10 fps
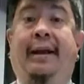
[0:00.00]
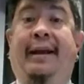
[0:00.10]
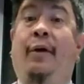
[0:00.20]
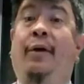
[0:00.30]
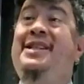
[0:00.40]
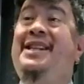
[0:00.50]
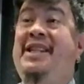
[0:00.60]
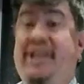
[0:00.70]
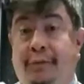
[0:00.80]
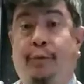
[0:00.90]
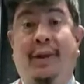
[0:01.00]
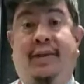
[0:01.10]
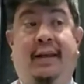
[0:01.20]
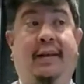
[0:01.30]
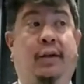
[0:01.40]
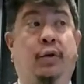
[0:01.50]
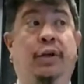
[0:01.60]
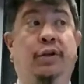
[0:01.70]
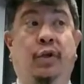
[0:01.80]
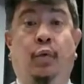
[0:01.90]
Now here's a different thing that you
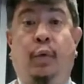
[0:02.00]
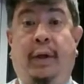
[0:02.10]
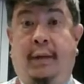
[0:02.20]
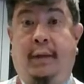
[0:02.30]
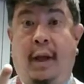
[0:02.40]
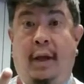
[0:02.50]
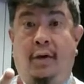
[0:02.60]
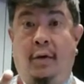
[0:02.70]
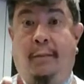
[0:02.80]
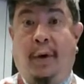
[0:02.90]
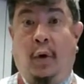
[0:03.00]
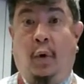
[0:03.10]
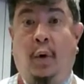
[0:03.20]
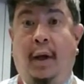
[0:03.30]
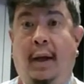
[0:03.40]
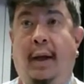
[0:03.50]
can do with your bow.